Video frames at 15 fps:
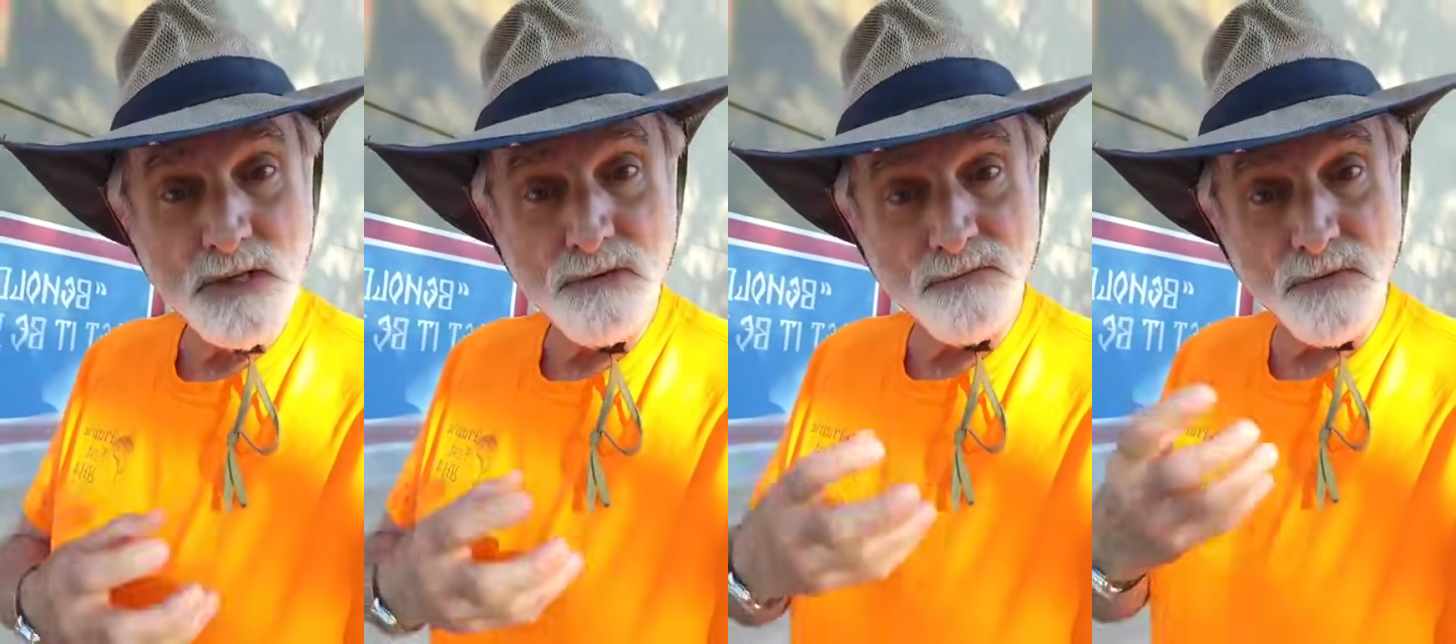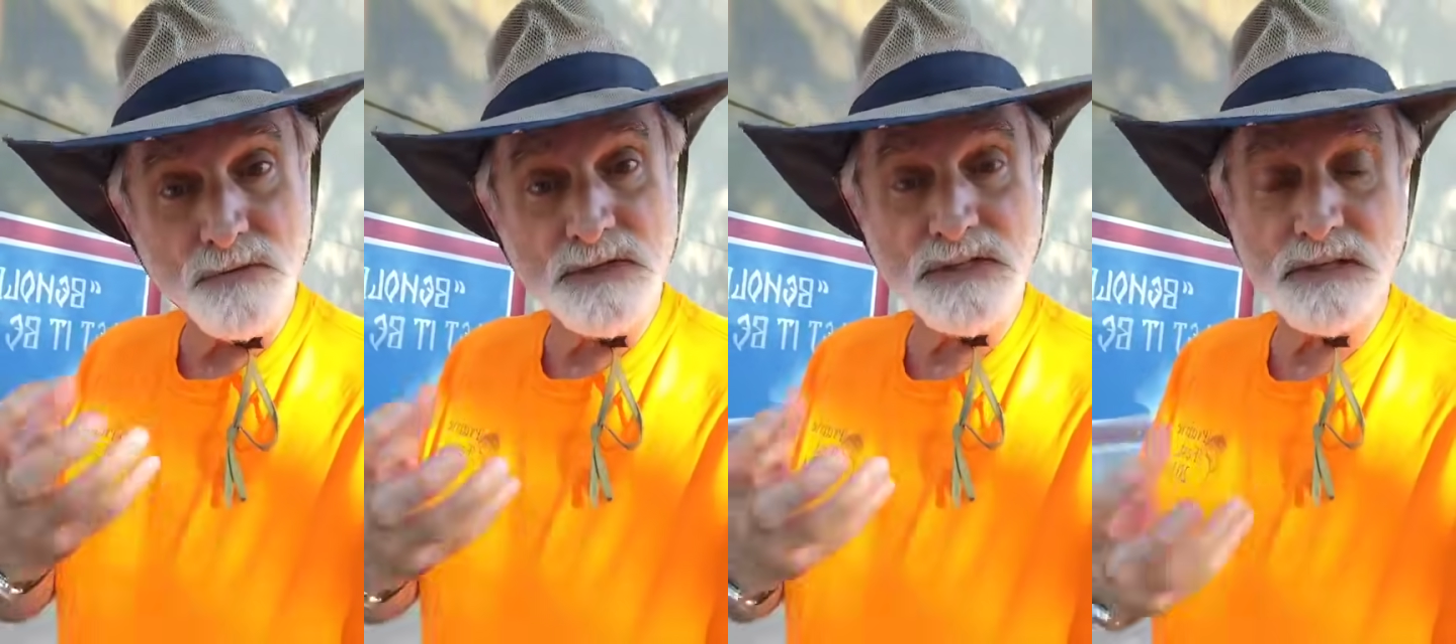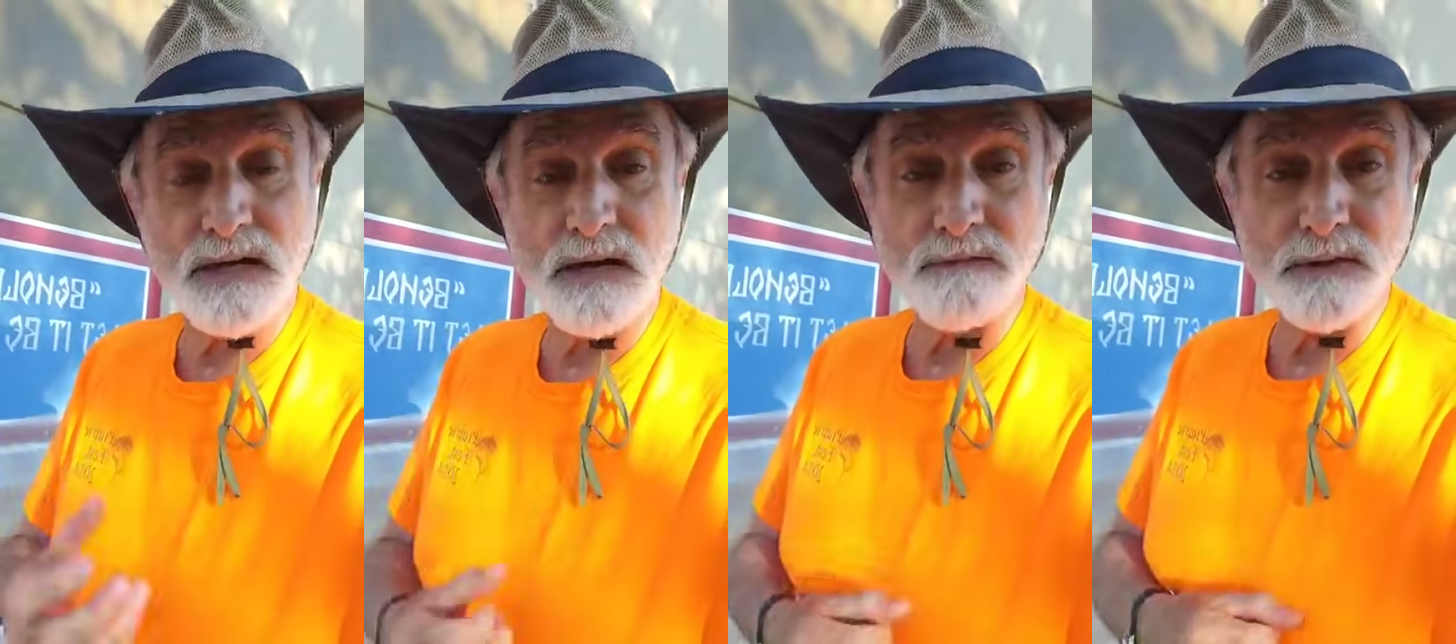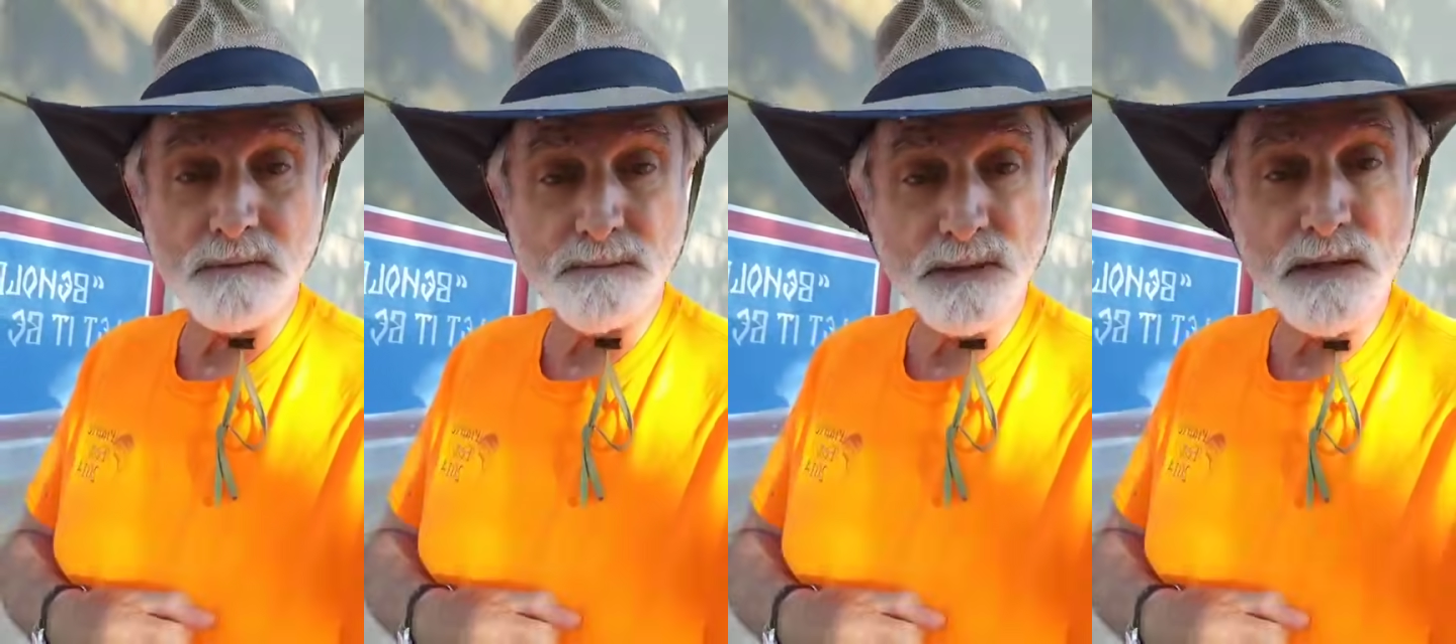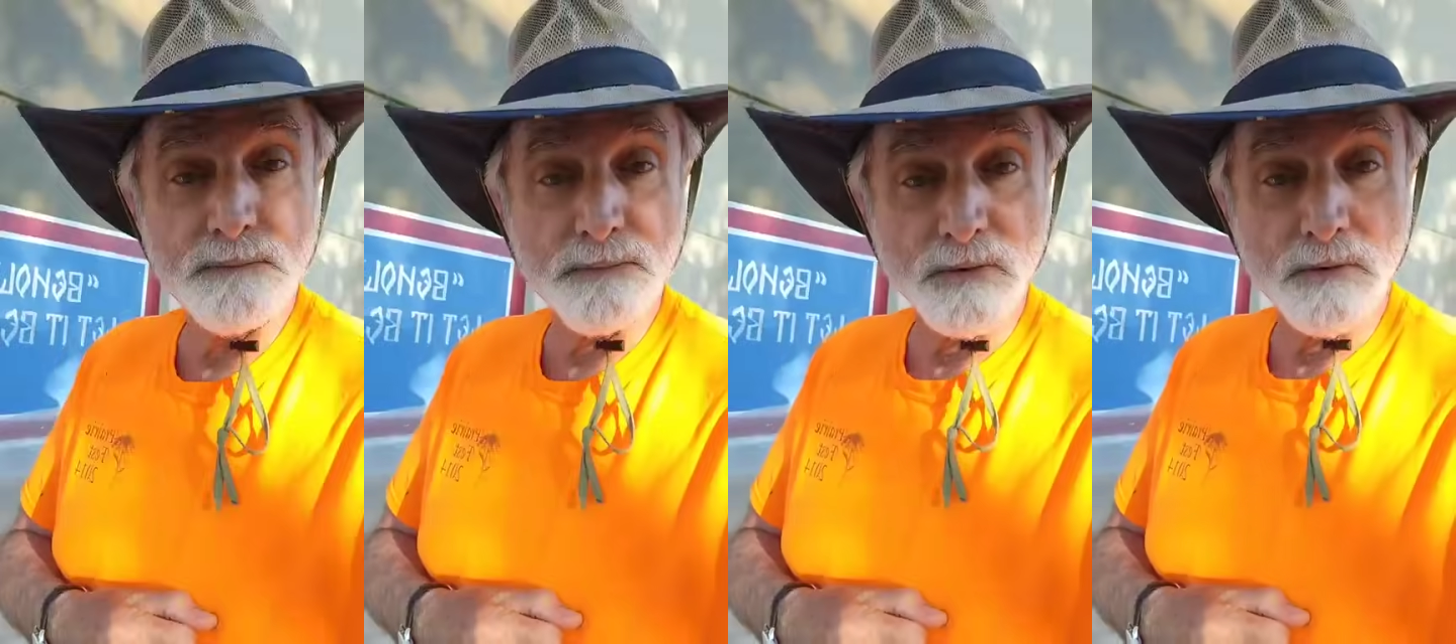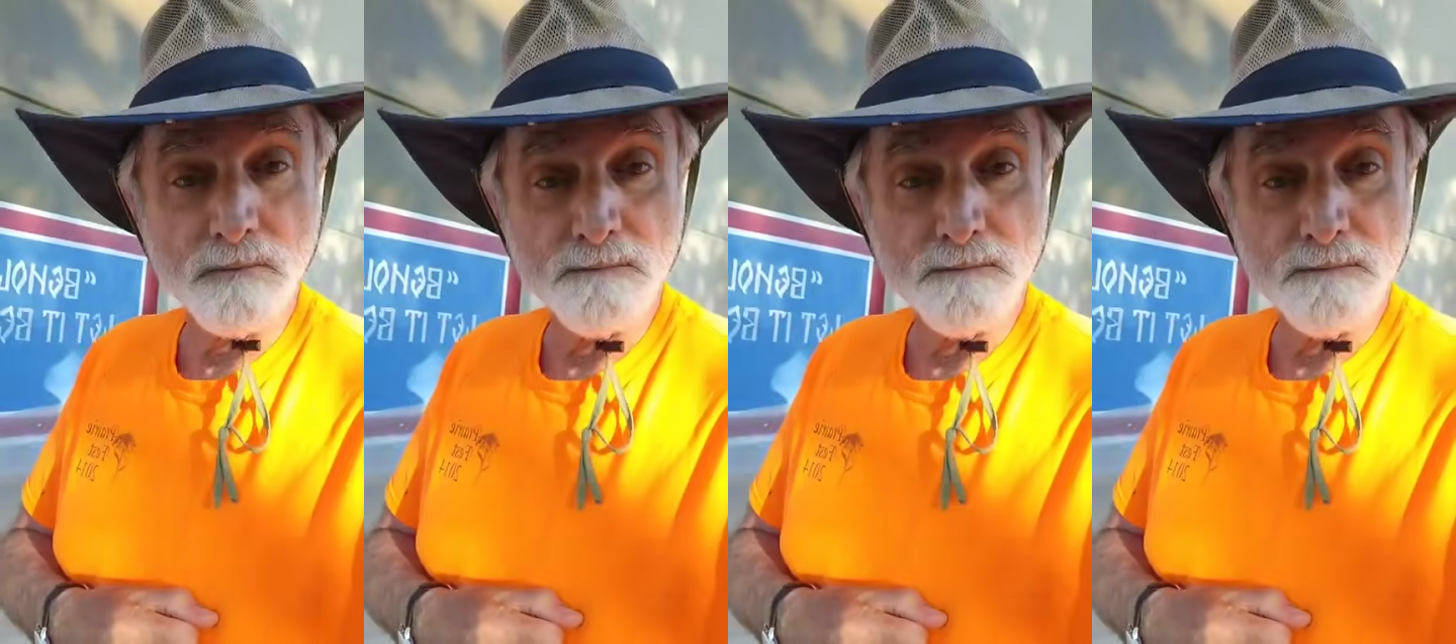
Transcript: for the Slavic people.